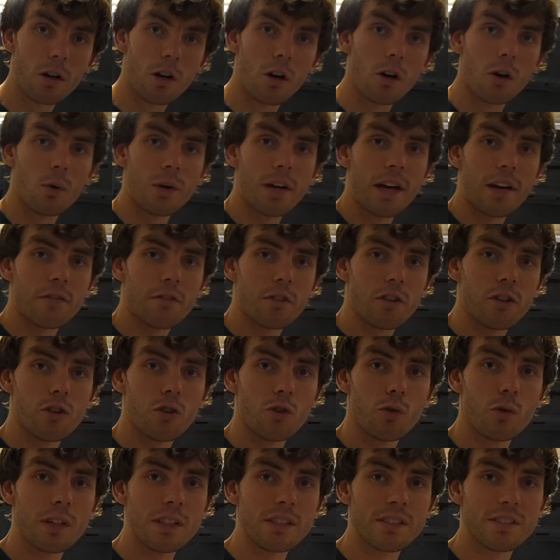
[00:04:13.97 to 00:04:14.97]
All we have to
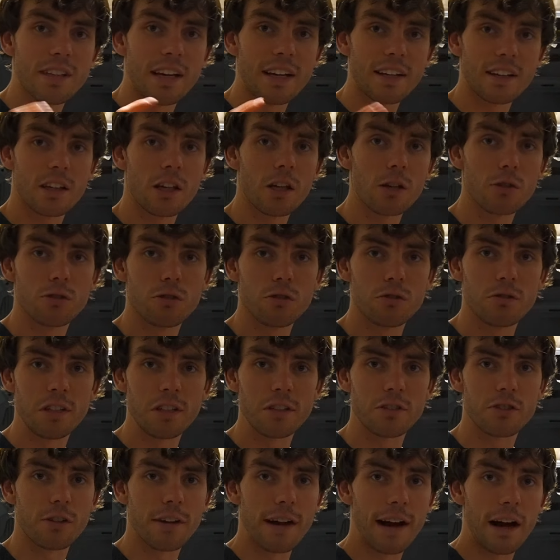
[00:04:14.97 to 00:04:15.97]
do is take the O2
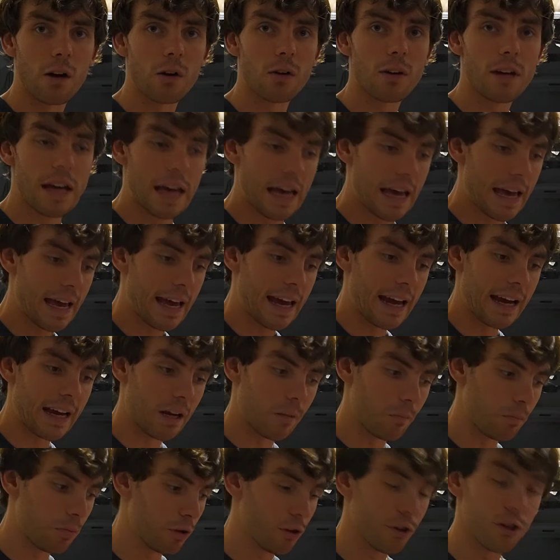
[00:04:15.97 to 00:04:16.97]
sensor out
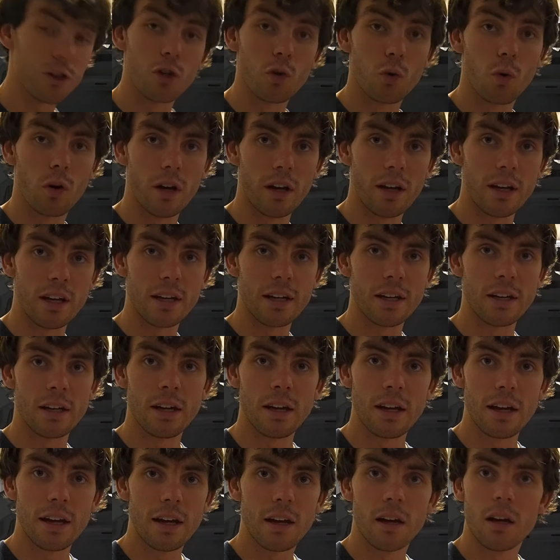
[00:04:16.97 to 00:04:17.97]
and put the new one in
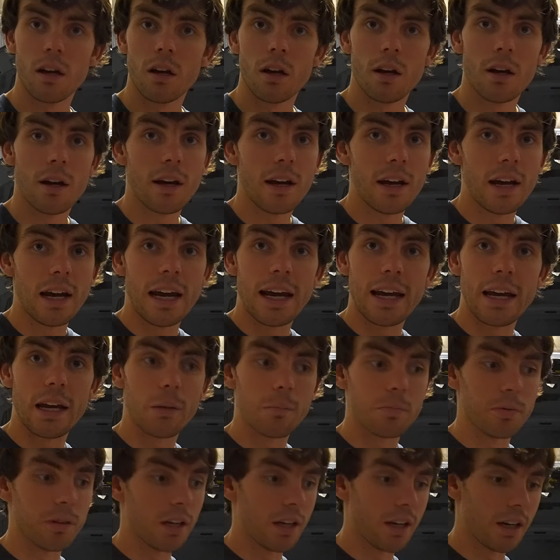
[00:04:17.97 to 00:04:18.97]

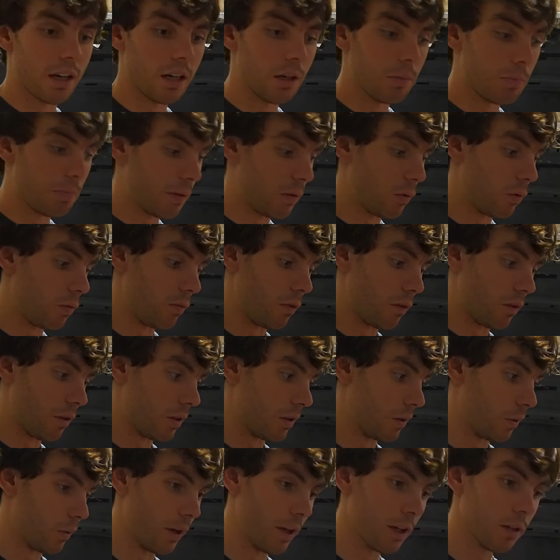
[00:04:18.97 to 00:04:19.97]
and plug it up and,
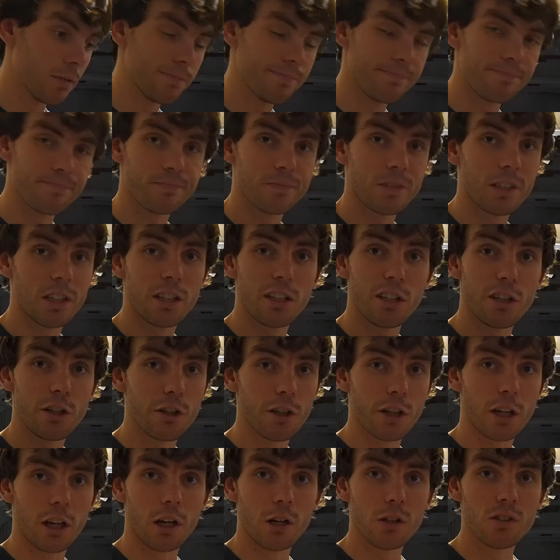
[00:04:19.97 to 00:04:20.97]
well, clear
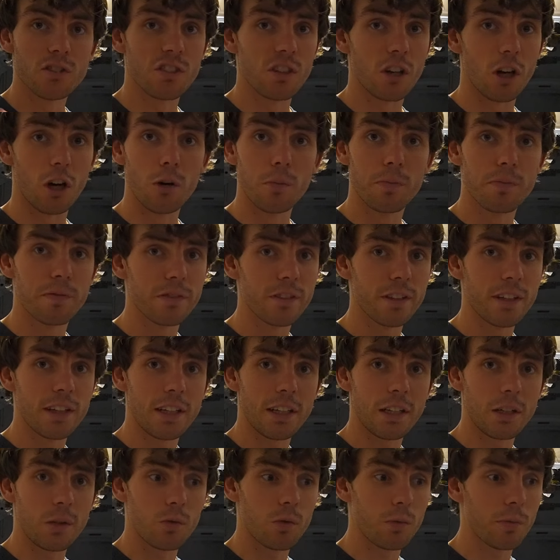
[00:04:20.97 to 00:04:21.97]
the codes, and
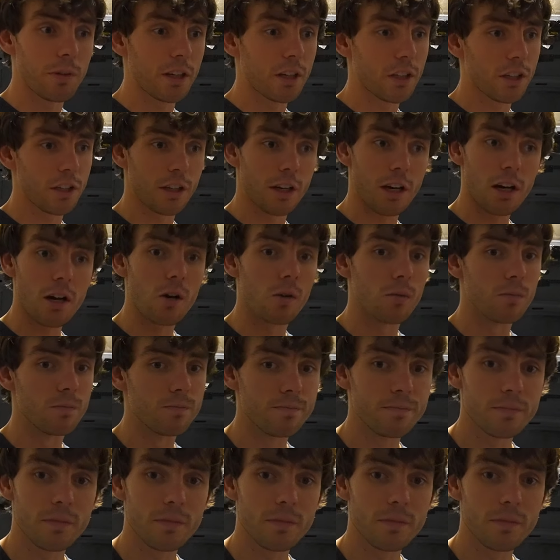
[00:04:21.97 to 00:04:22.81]
hopefully we'll be good to go.